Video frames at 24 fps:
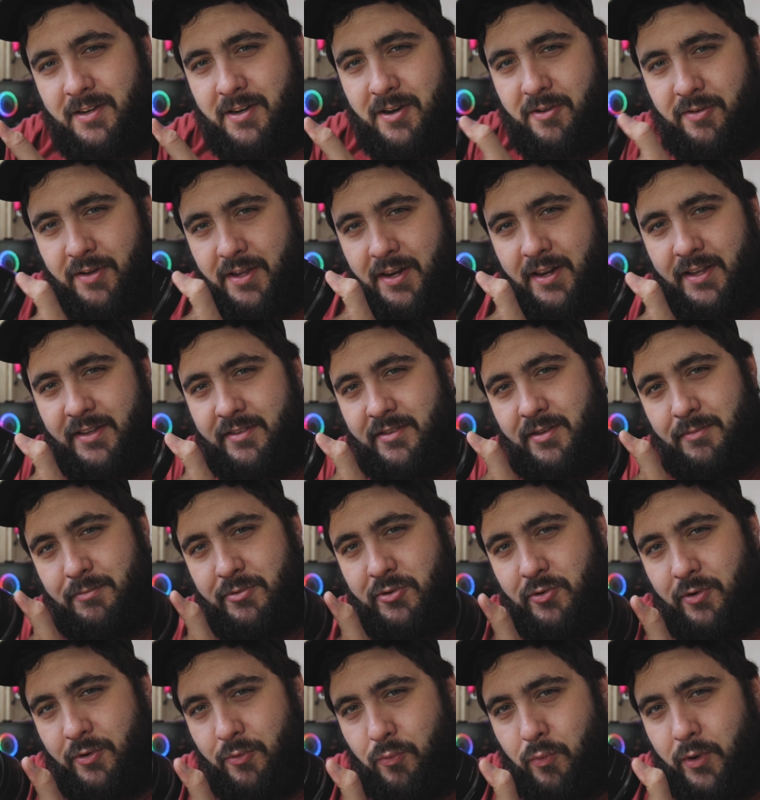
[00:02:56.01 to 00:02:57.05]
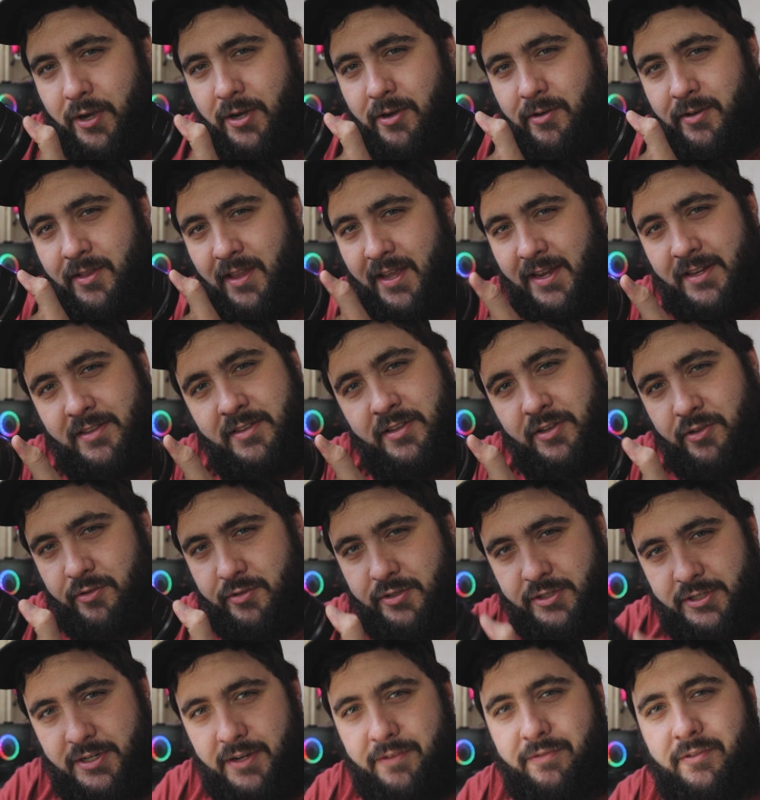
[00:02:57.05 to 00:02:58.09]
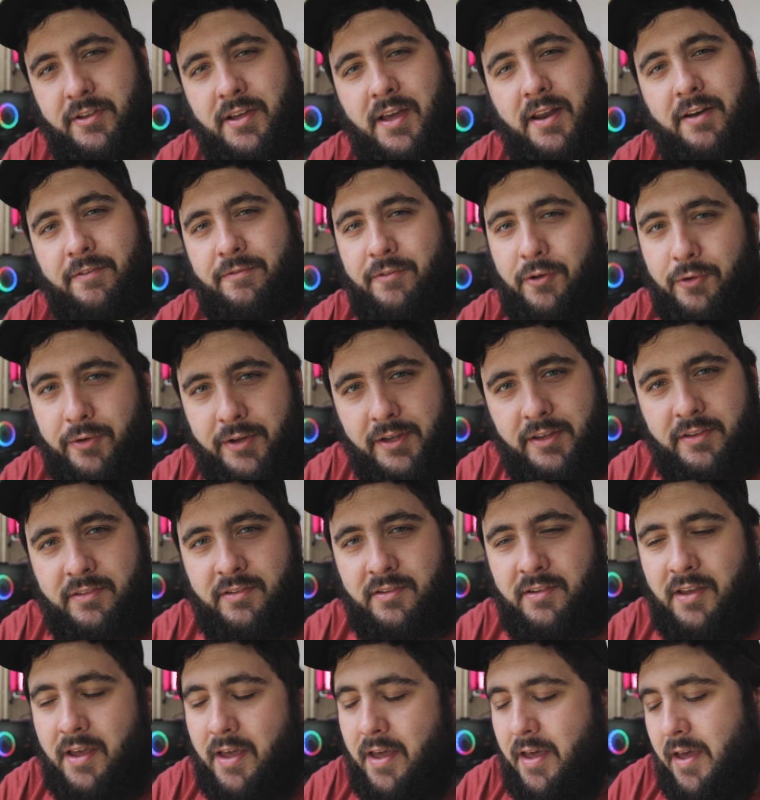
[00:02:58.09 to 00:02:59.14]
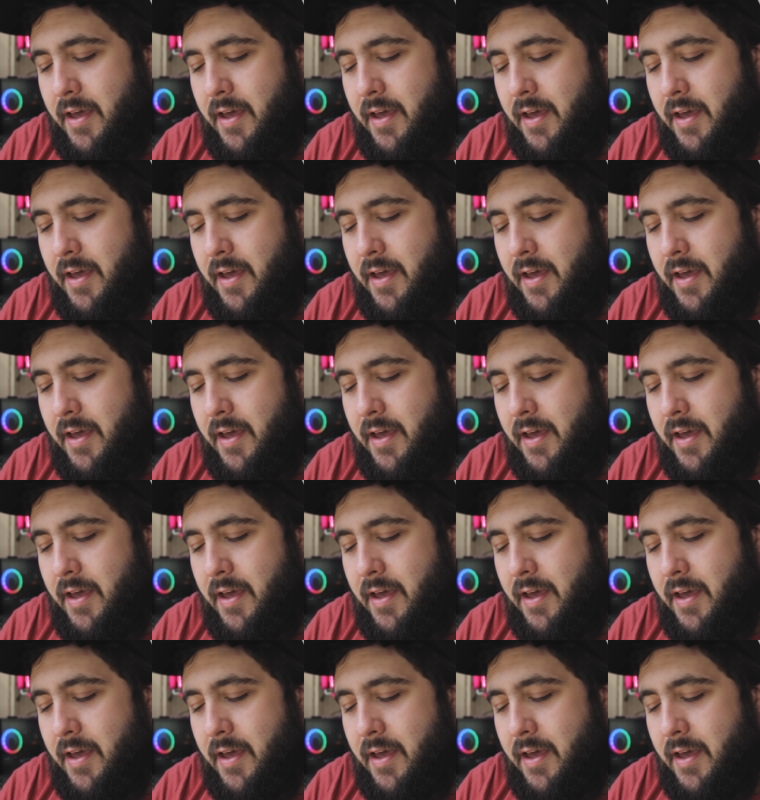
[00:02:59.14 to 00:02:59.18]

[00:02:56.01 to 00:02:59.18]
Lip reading: you know, getting some sort of weird like tilt shift kind of focus.